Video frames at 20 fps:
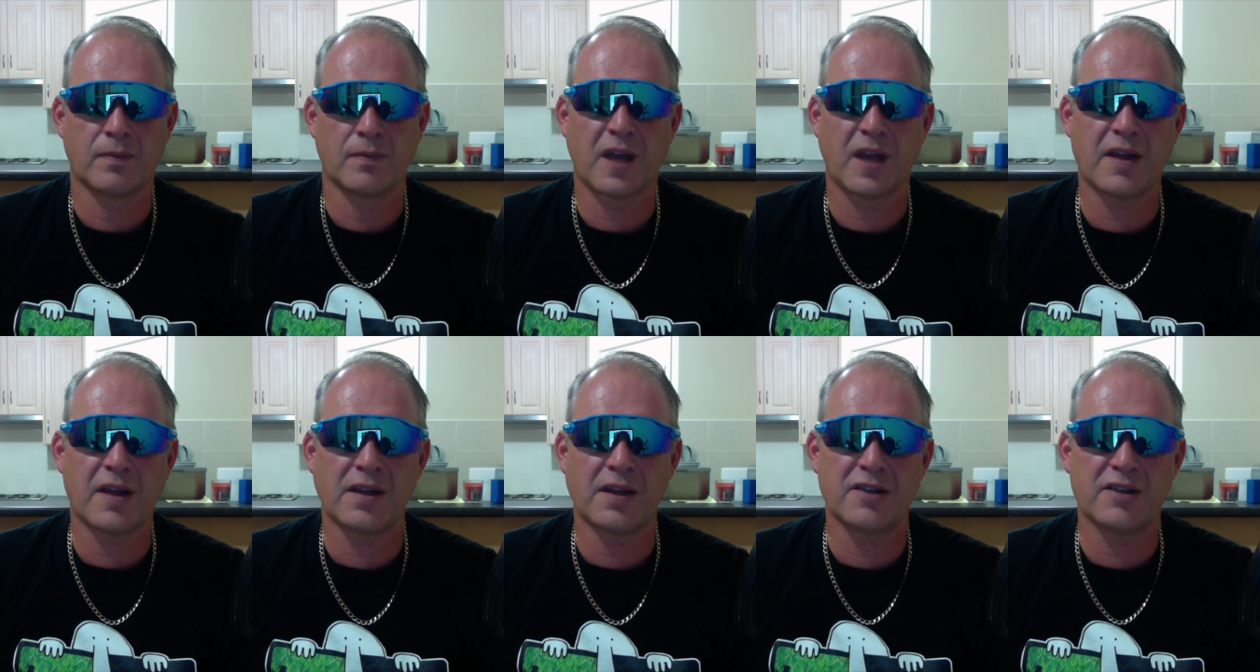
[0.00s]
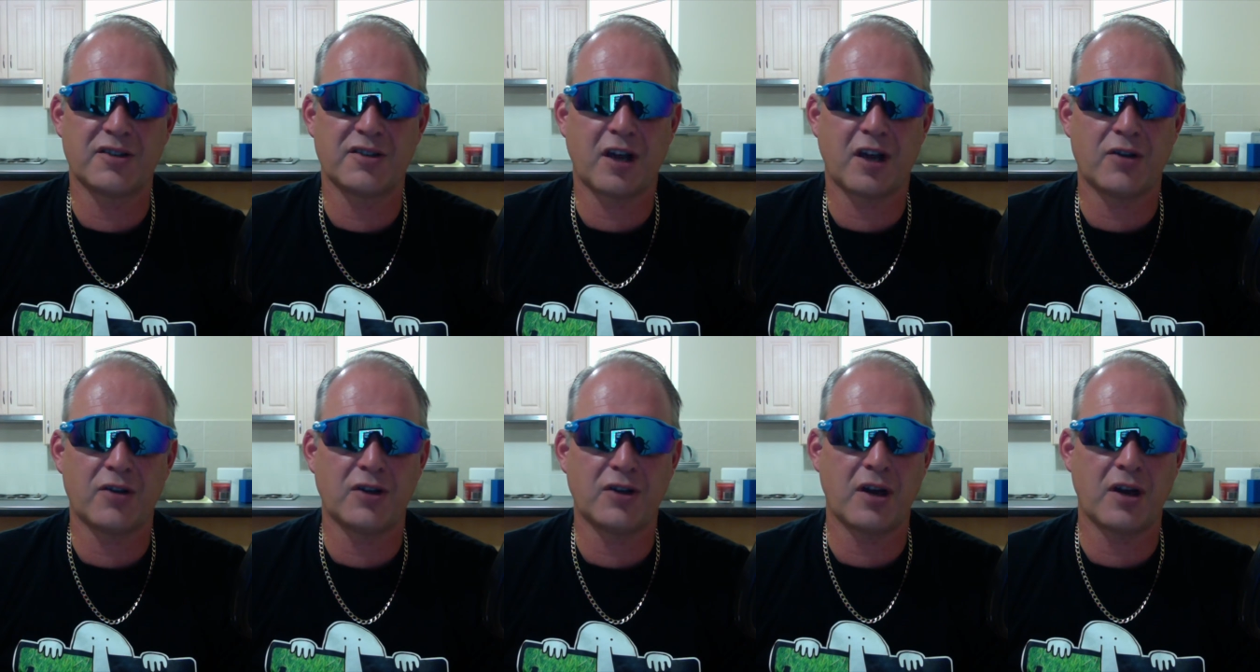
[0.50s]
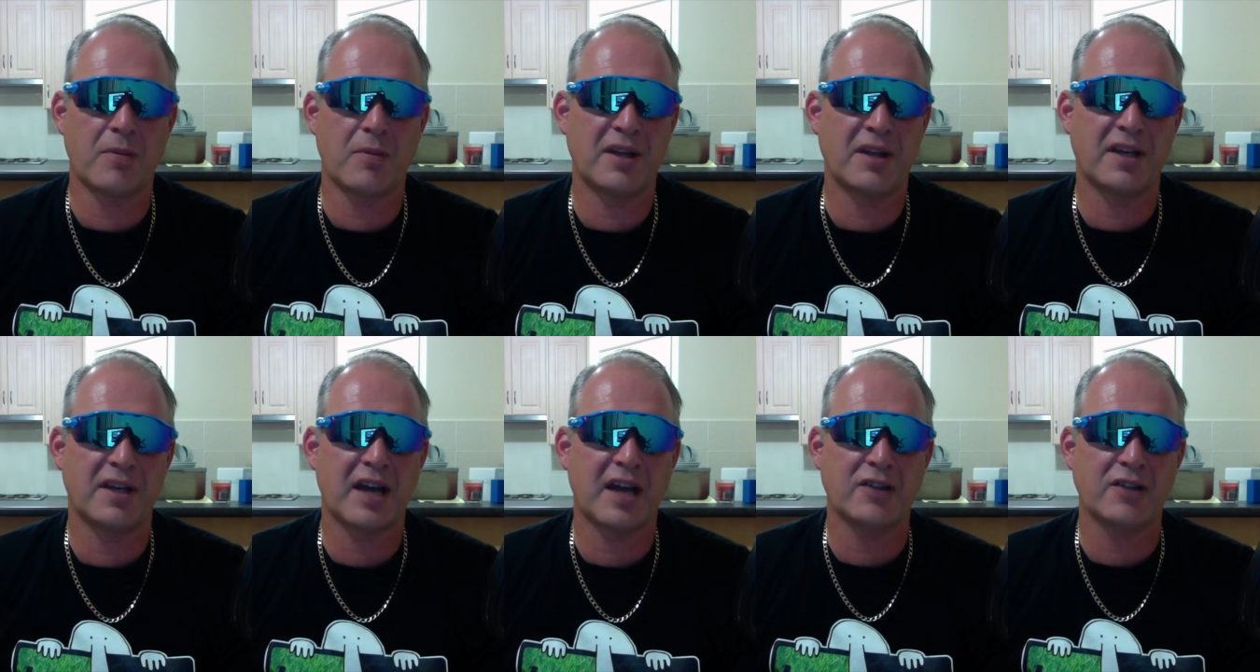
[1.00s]
And the list goes on. I mean,
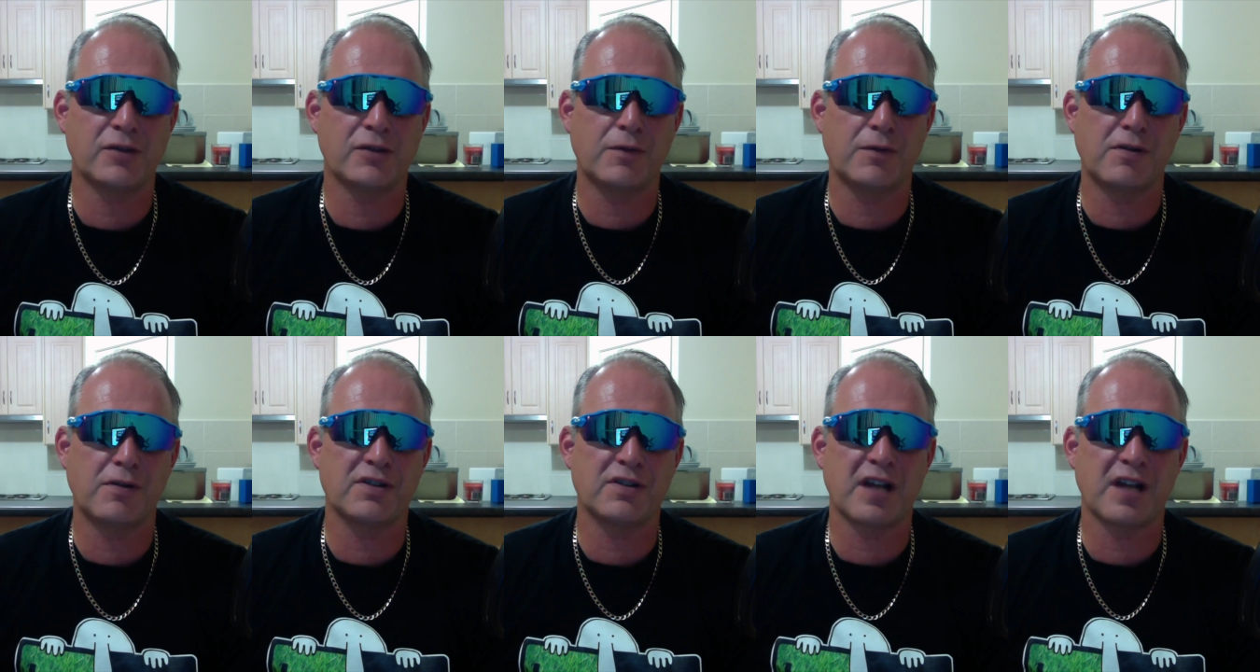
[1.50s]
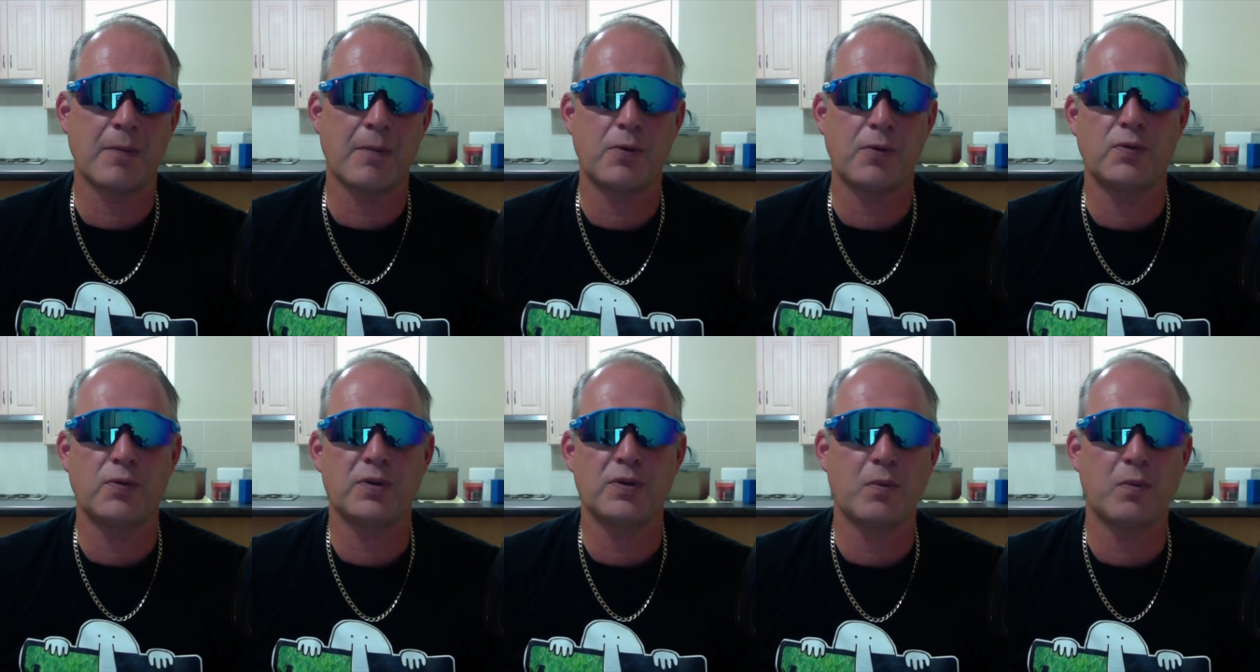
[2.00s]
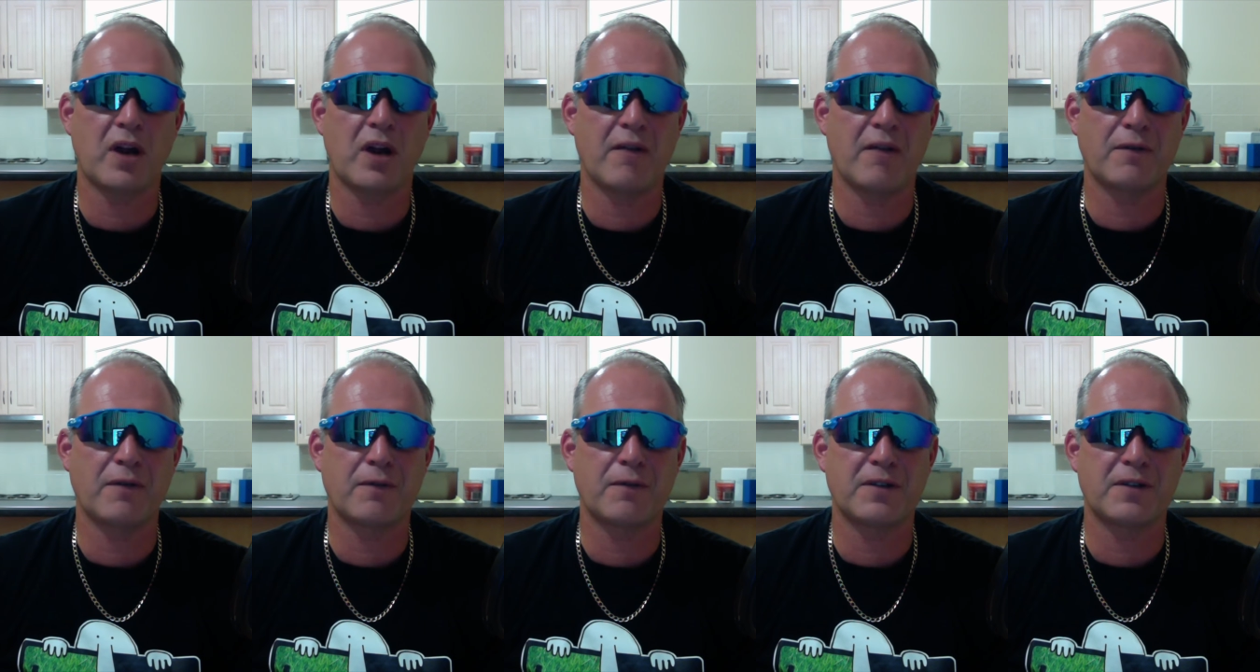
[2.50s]
the catcher, for example, you might have
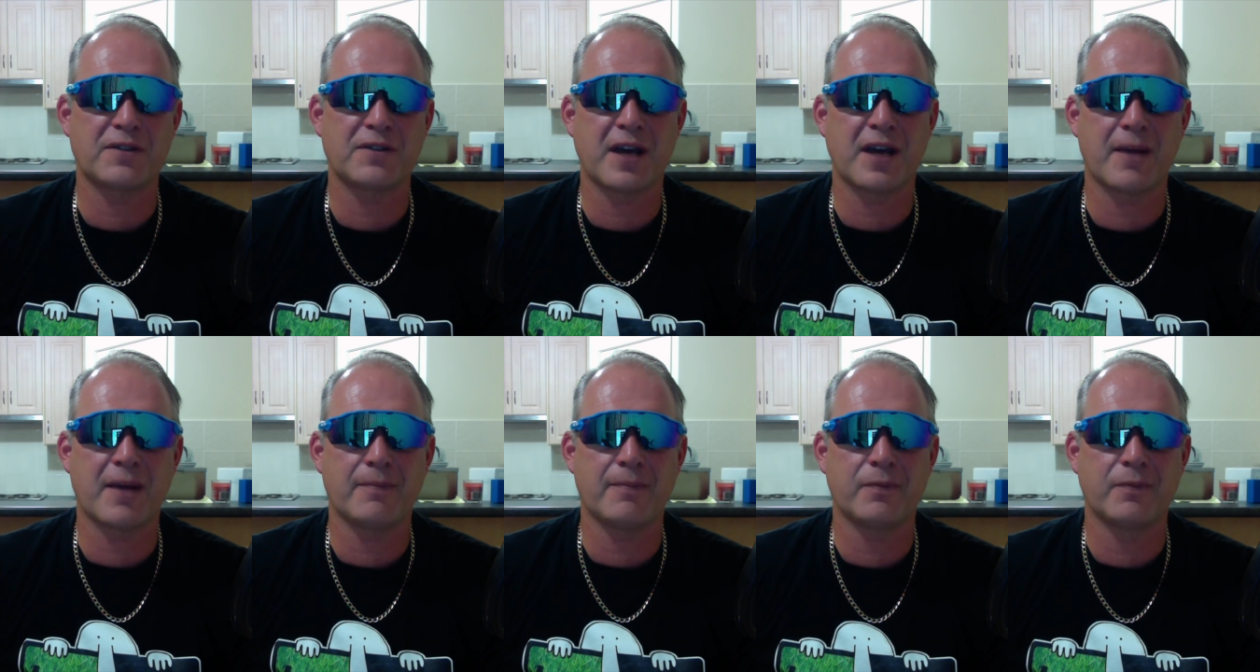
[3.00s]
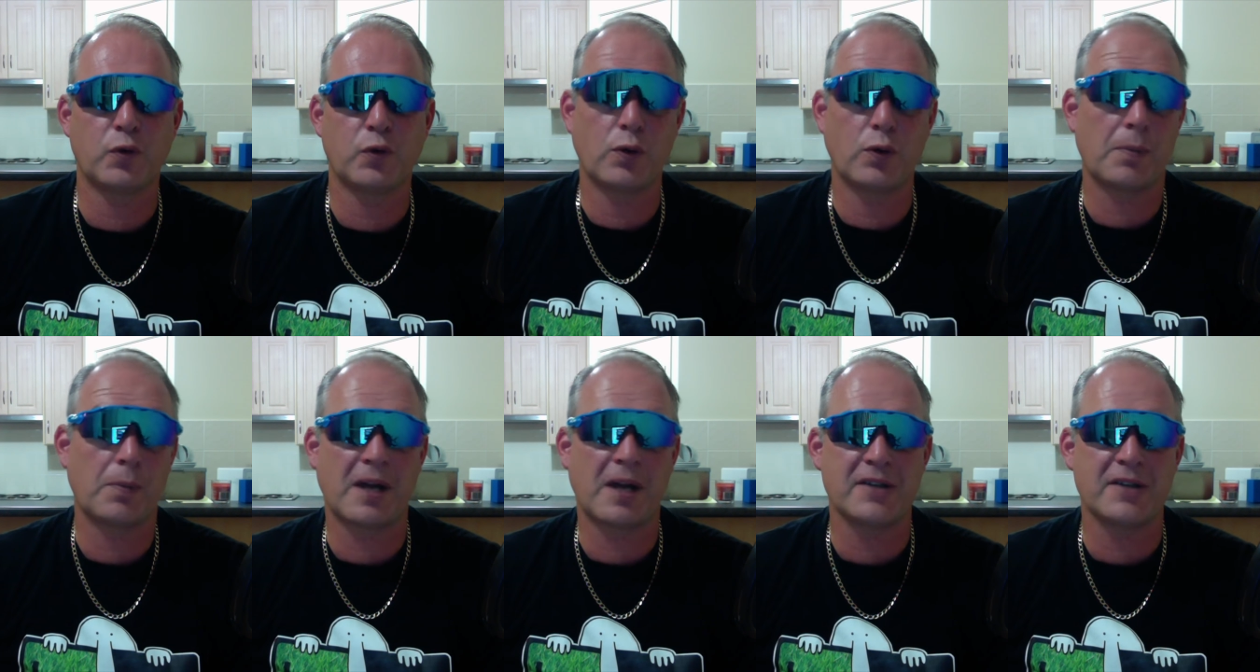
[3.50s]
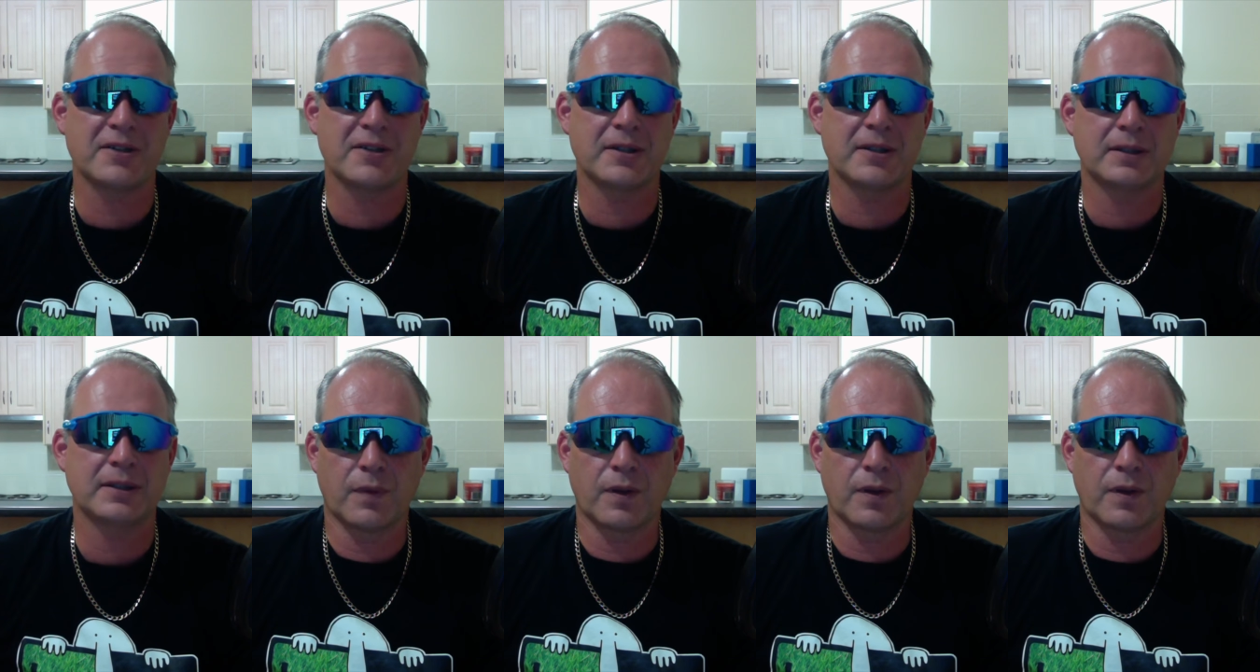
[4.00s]
to fix that or replace it.